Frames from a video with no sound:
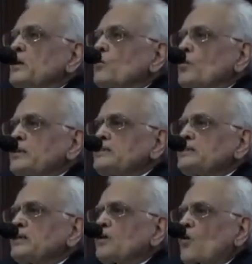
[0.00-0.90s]
what
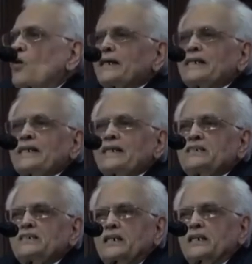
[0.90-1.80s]
is the rocket
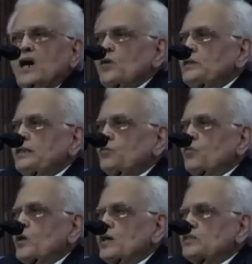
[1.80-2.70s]
engine, how it
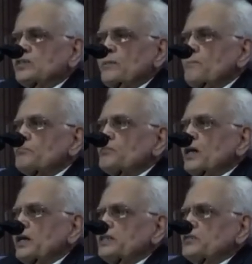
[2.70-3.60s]
works.
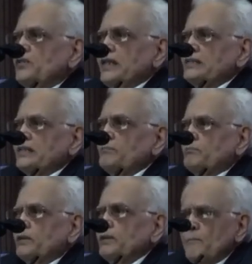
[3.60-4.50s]
It is very
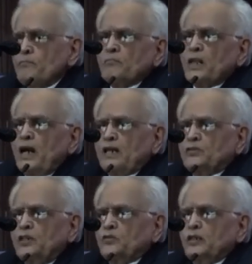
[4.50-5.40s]
simple
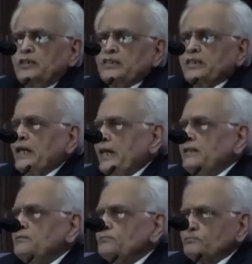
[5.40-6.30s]
actually to
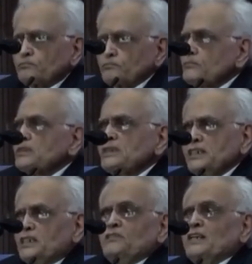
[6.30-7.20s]
understand,
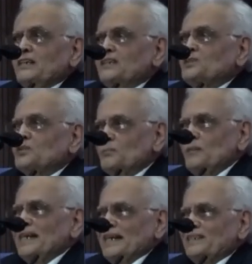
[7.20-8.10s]
difficult to
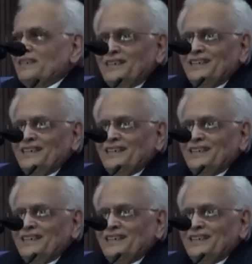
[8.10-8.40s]
make it.